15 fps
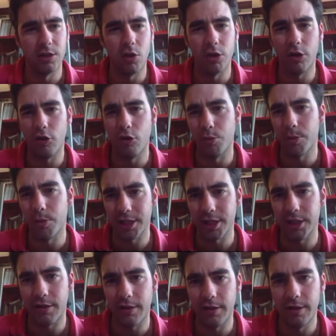on the
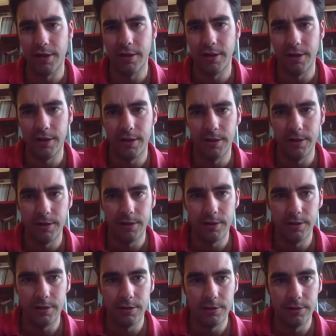supermarkets.
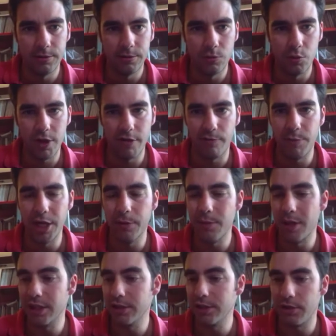We have bigger
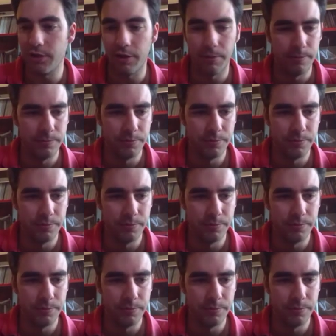margins.